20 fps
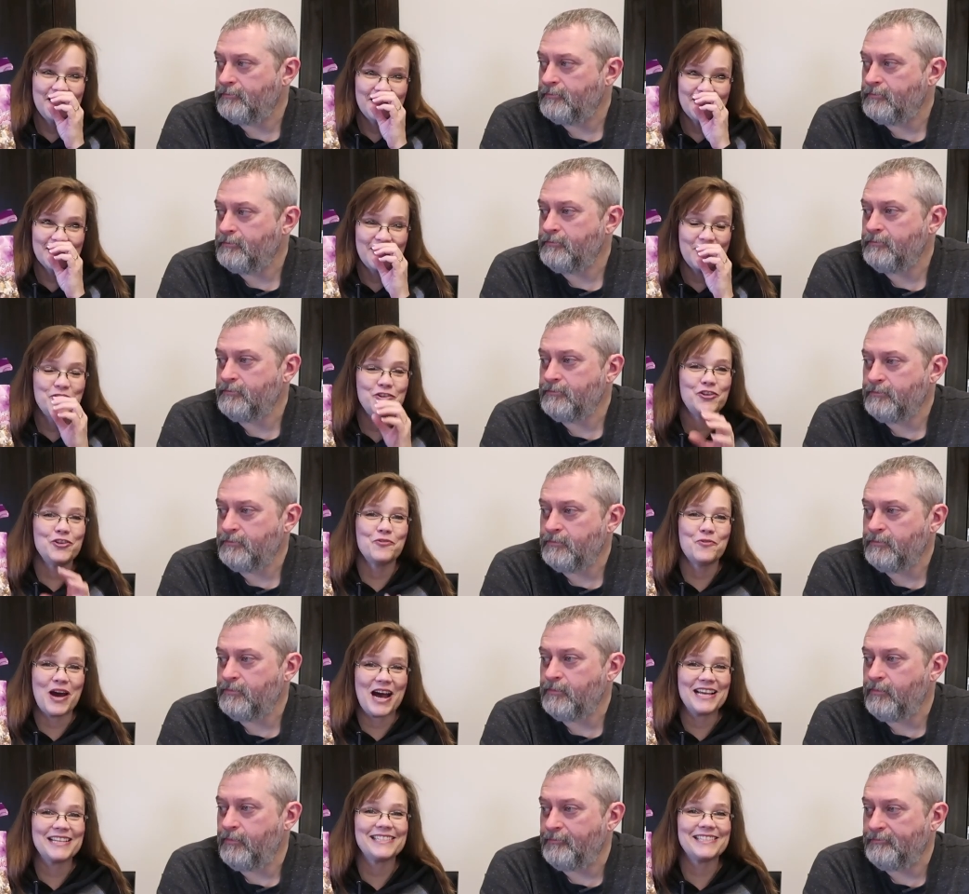Speaker 1: do,
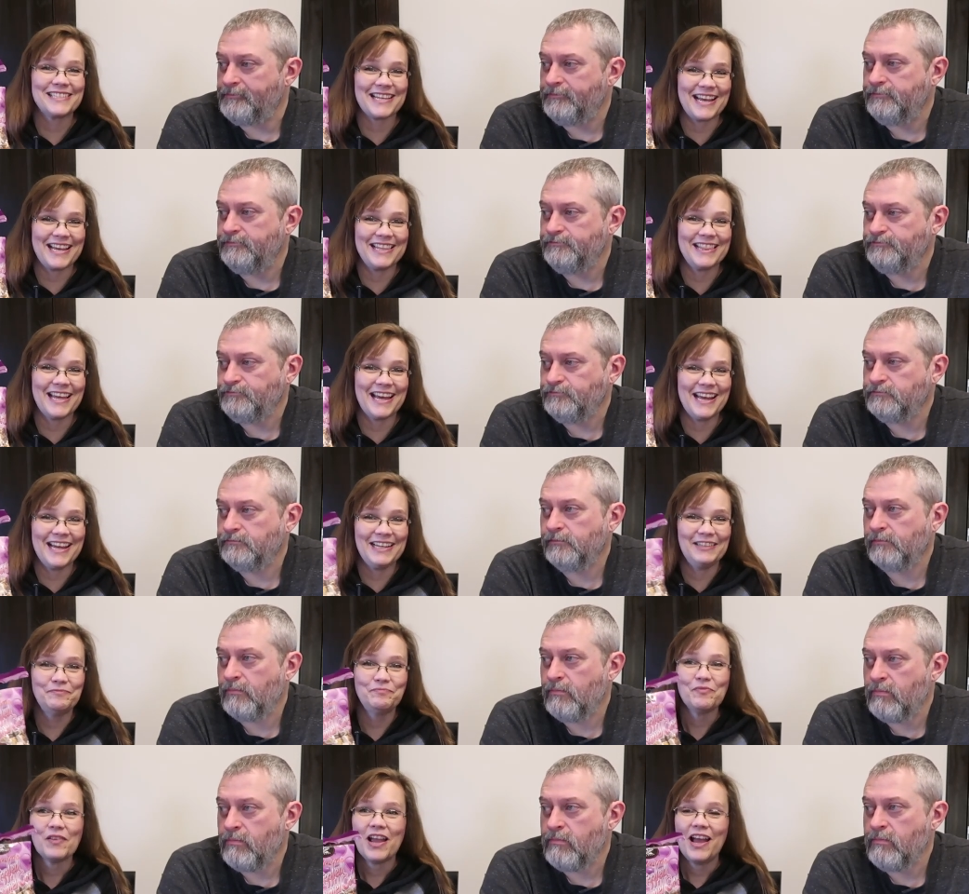I say
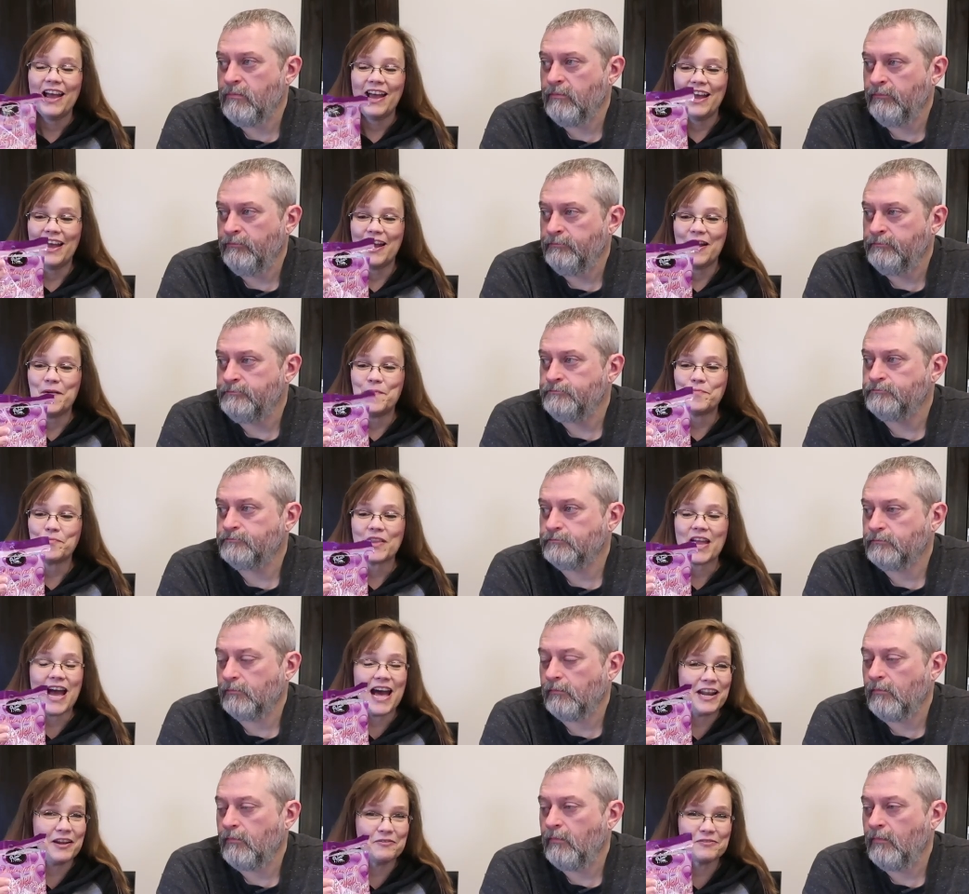that. Um,
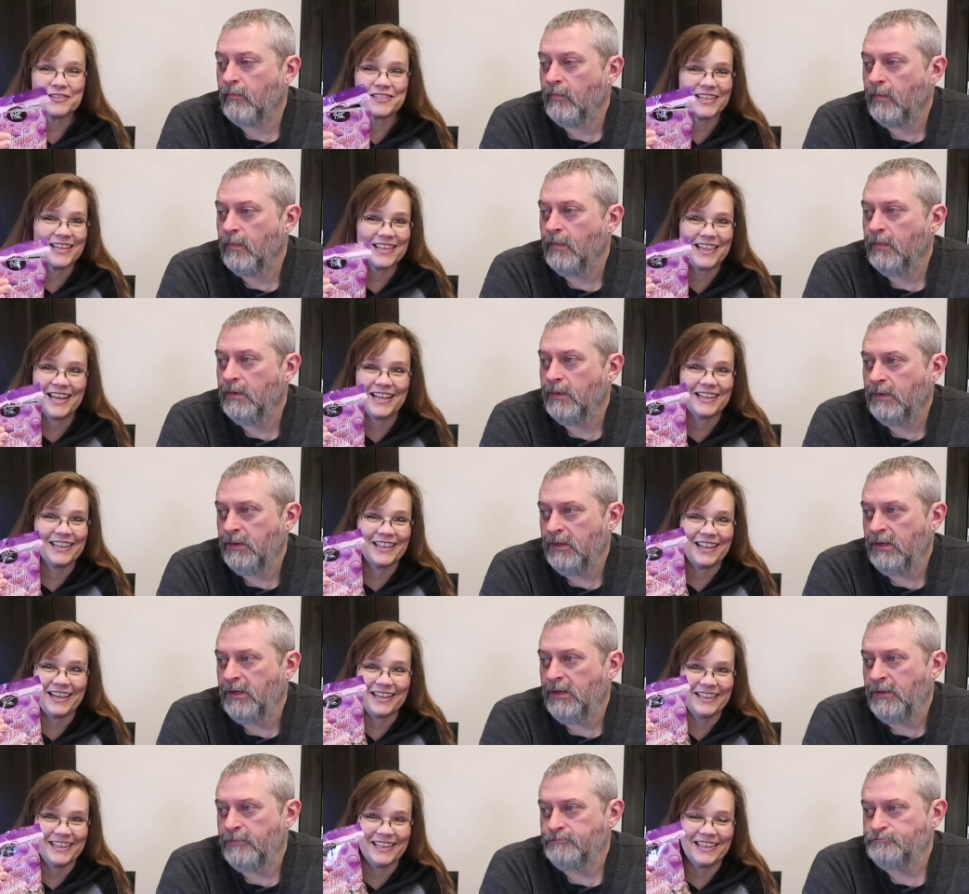I don't say that
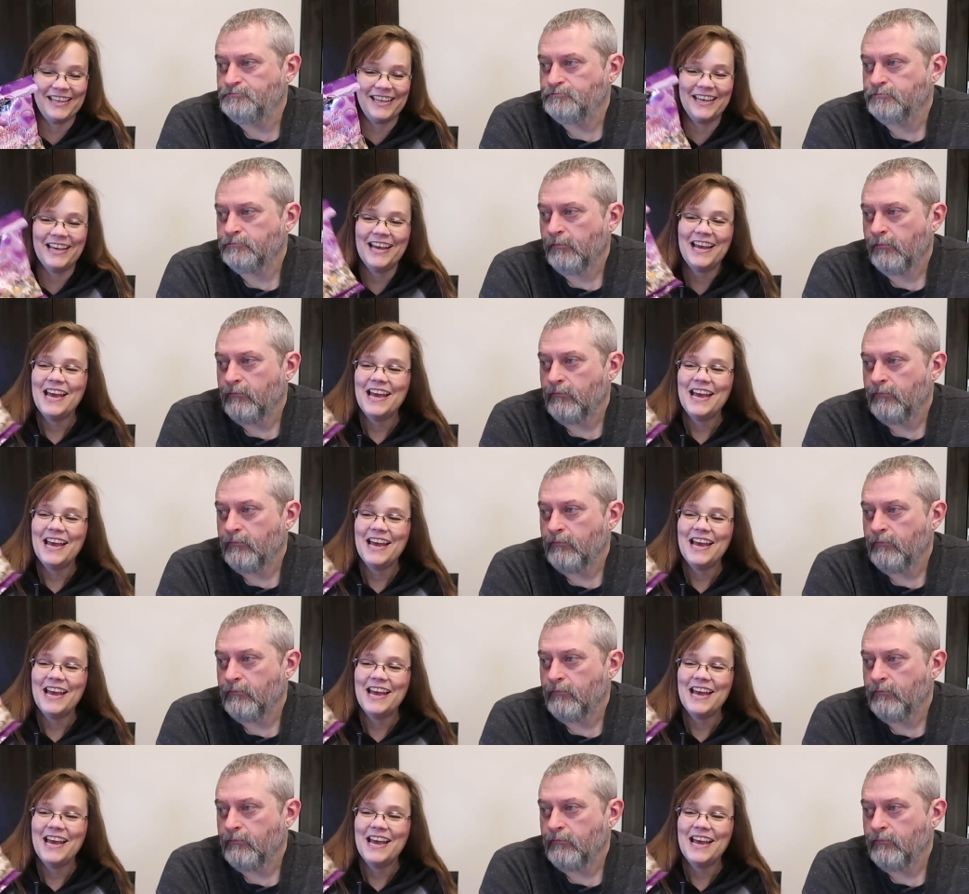lightly.